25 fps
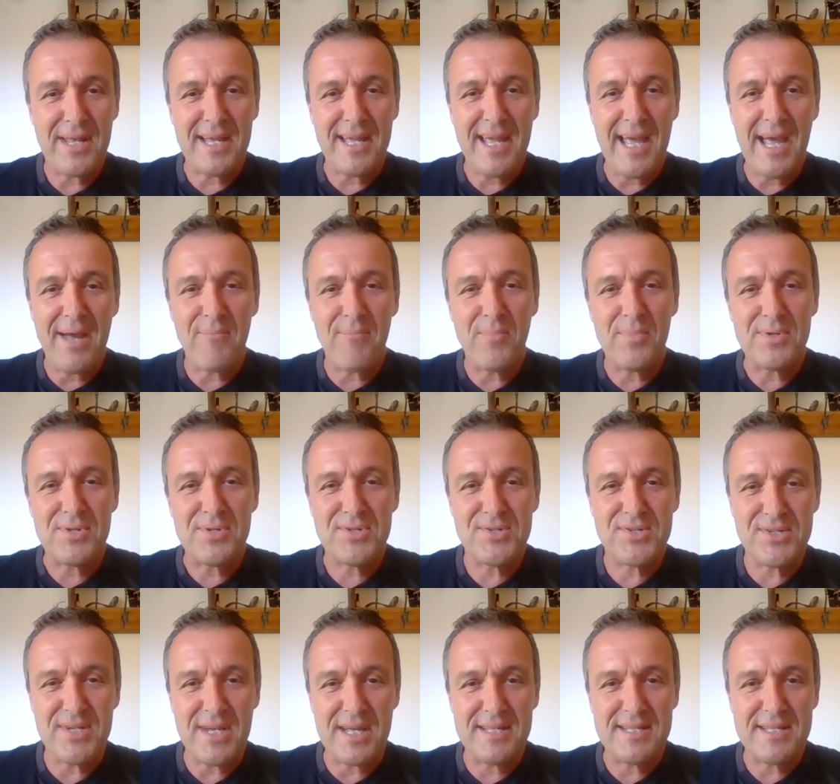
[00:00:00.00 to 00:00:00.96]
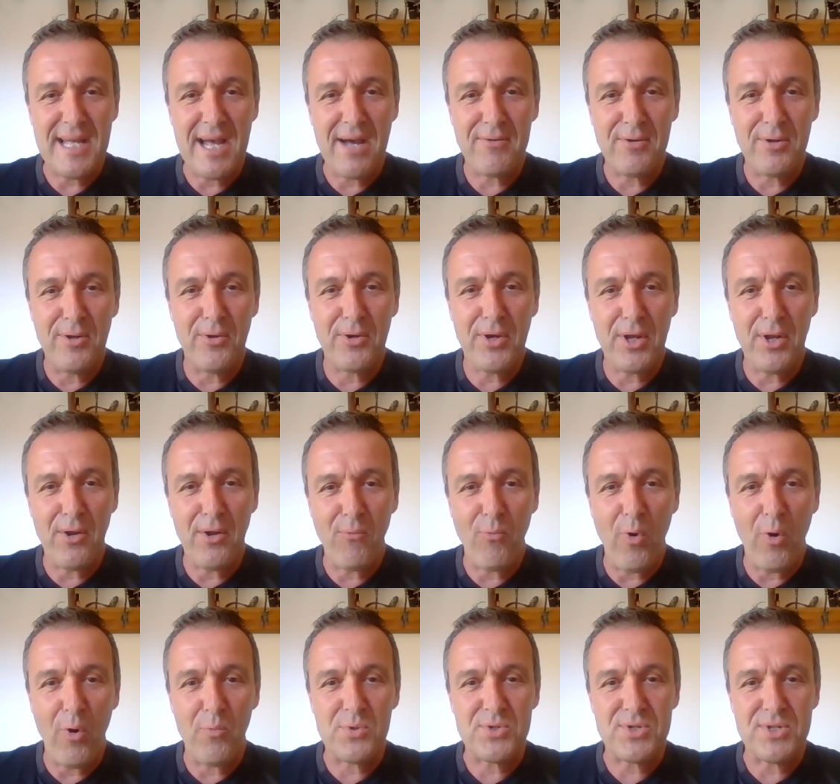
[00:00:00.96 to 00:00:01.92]
again with sitting down and looking at
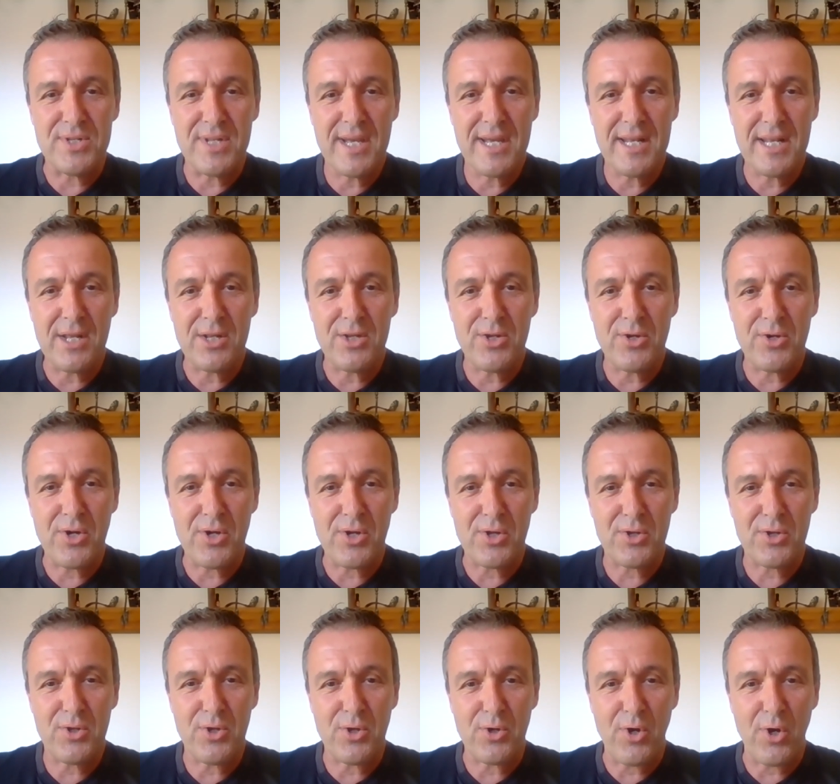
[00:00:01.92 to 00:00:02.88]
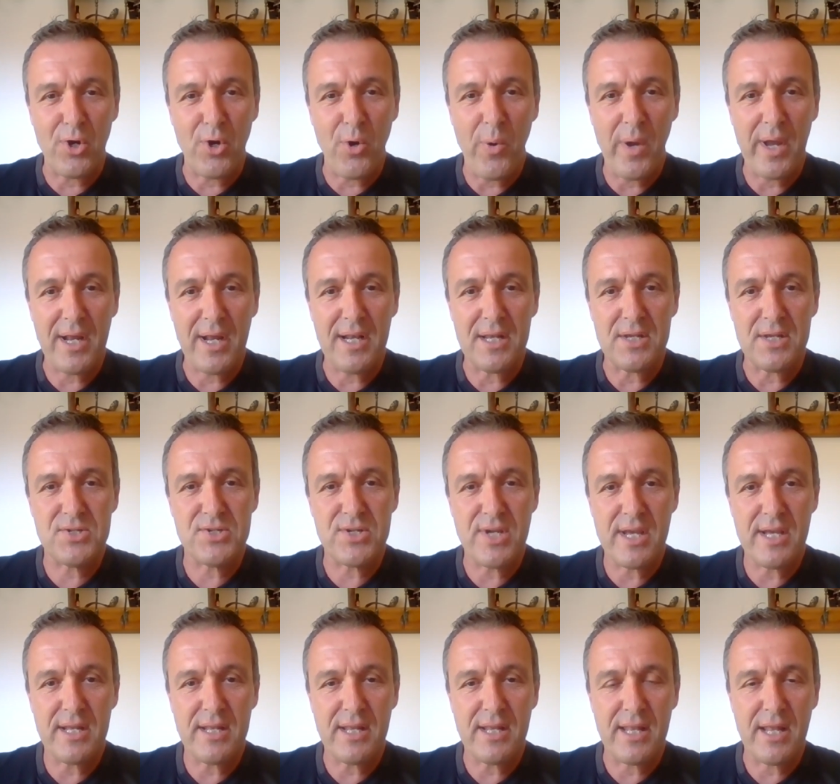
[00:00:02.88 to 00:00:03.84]
what was needed, you could quickly
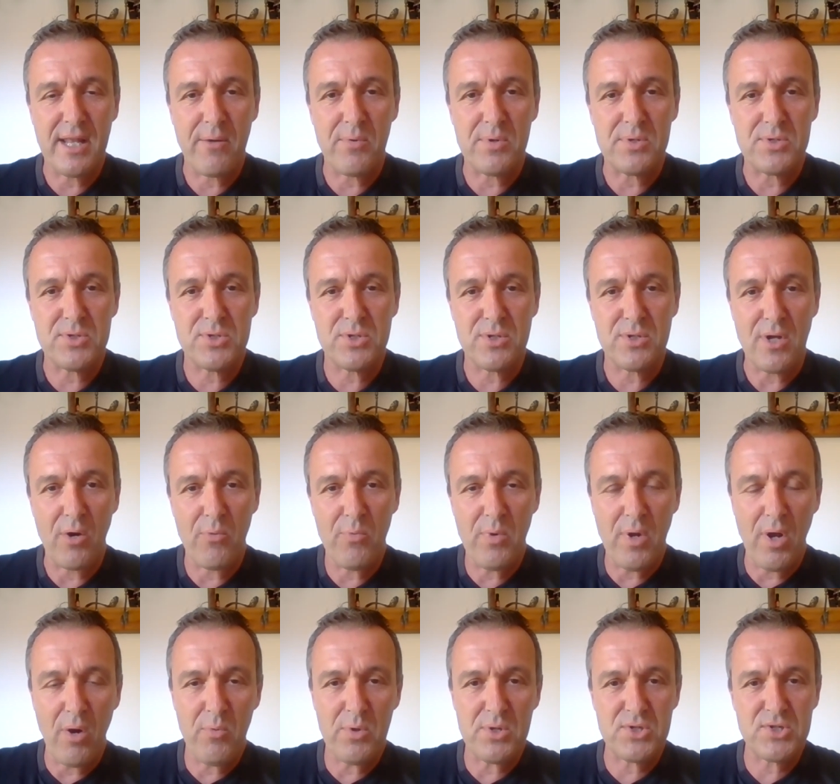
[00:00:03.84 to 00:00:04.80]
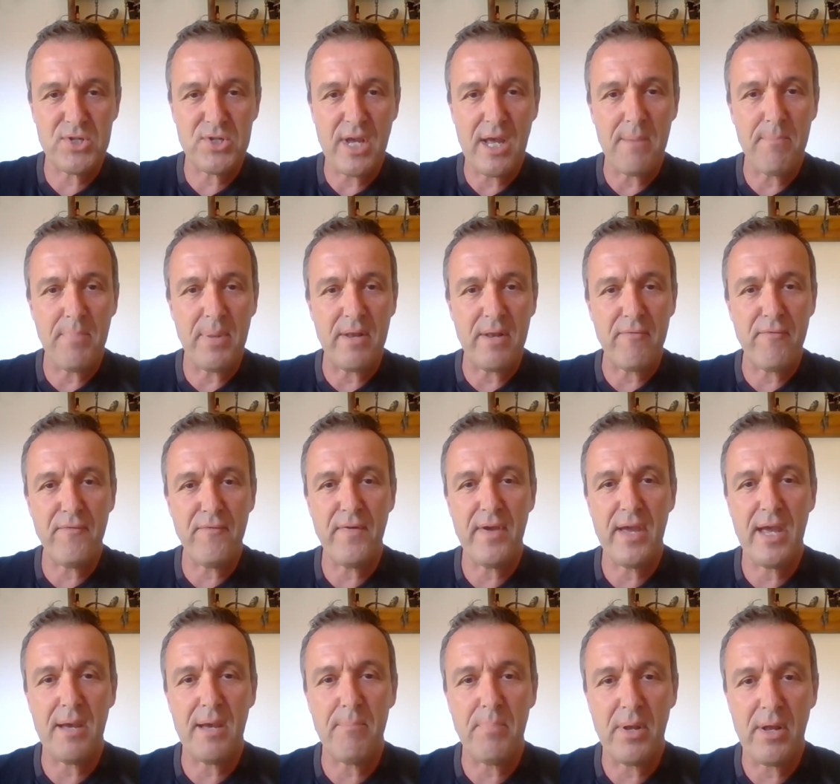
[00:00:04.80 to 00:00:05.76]
see that there was, I wouldn't say a bit of
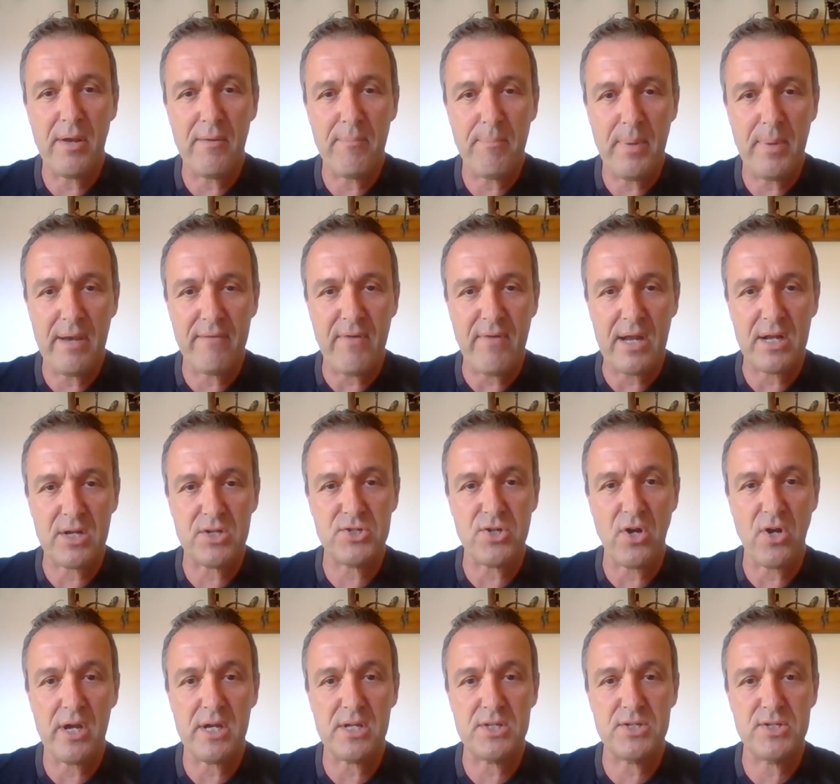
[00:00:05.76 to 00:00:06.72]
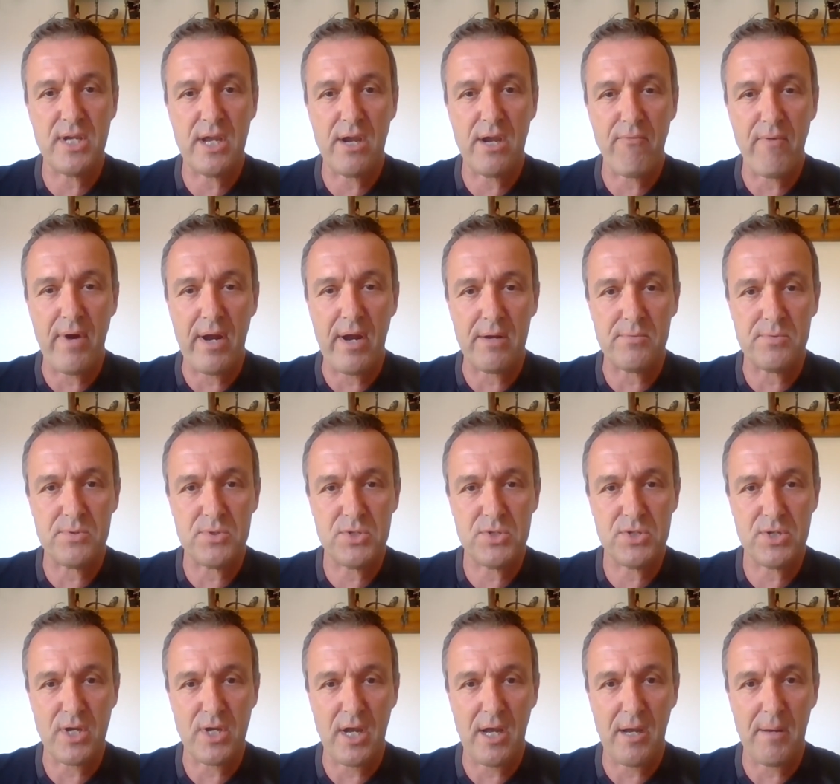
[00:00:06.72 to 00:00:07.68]
fear, but a bit of anxiety around
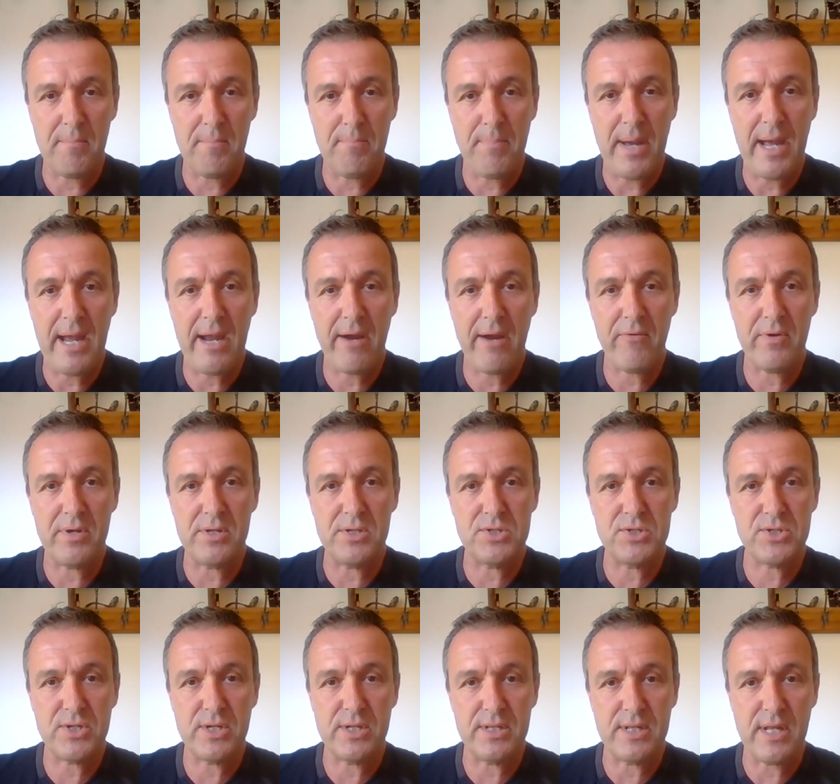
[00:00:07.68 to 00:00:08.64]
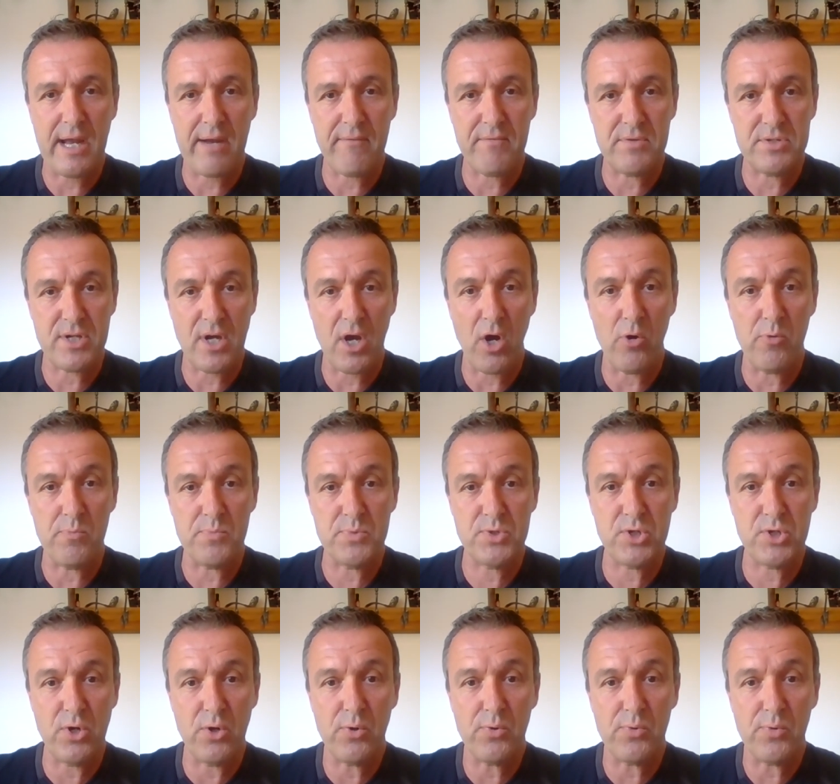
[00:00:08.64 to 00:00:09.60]
parents and having to
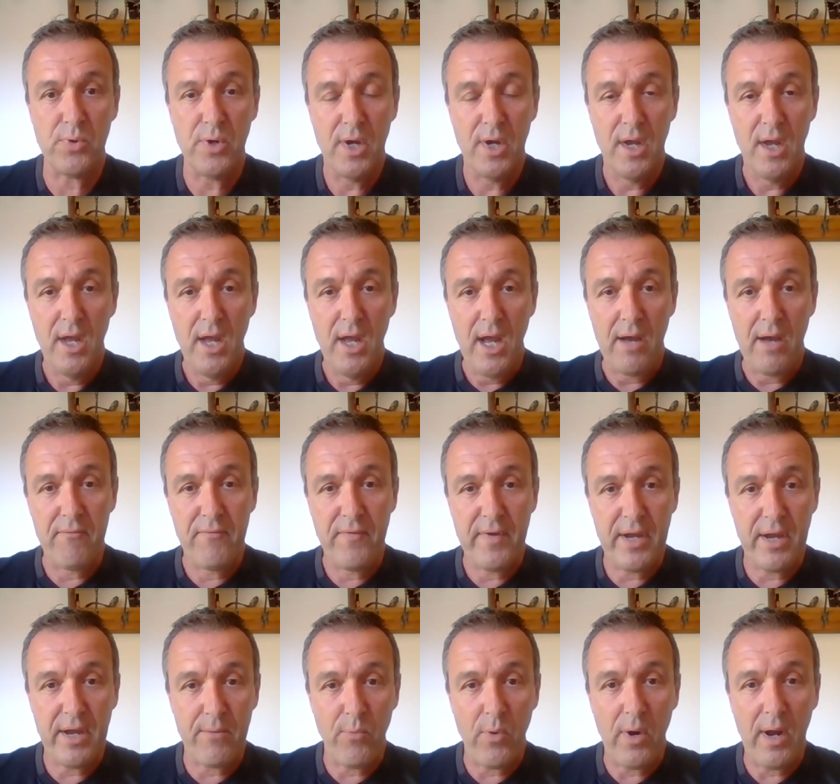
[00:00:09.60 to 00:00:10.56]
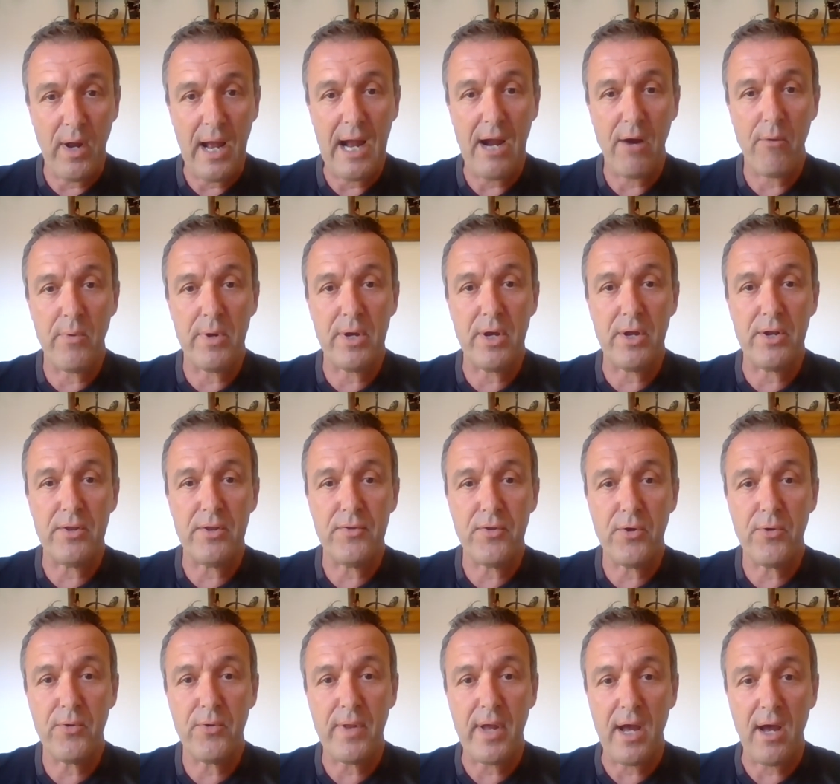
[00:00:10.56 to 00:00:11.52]
homeschool, and thinking, well, how are we going to
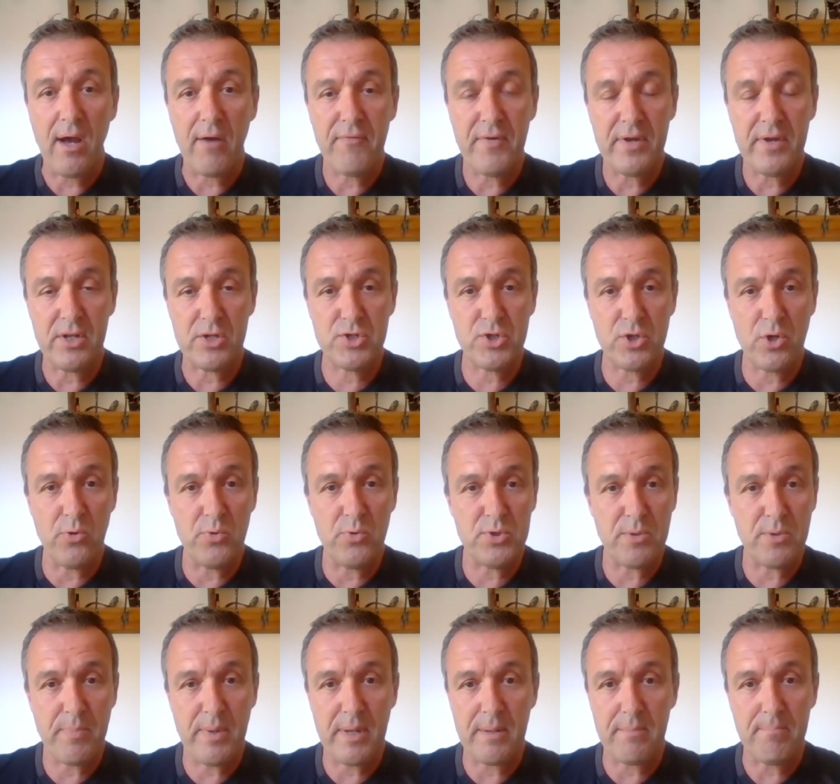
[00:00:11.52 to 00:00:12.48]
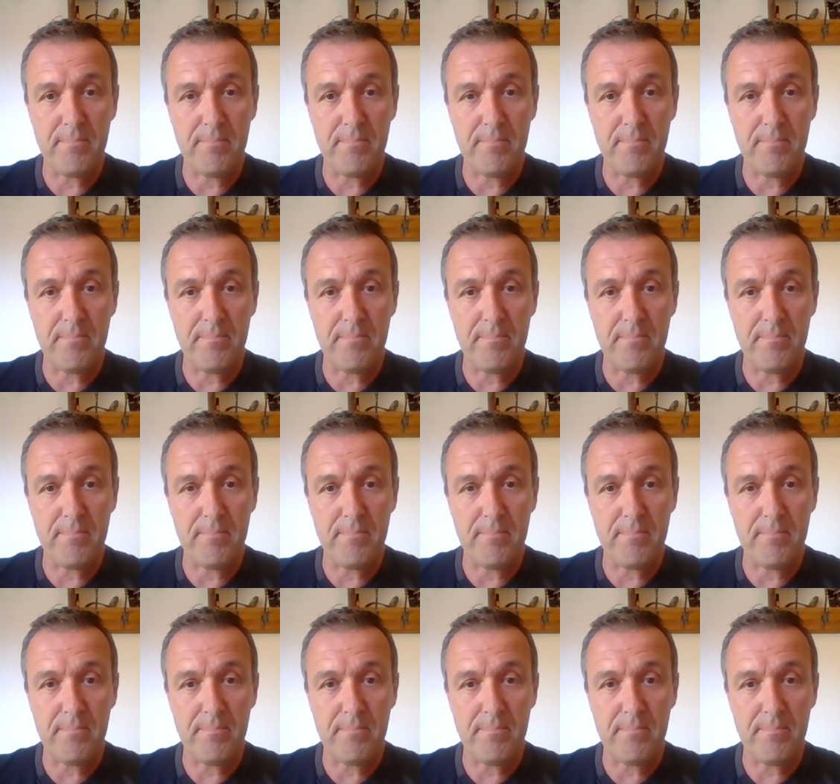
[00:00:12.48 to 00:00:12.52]
do that? I think the schools have been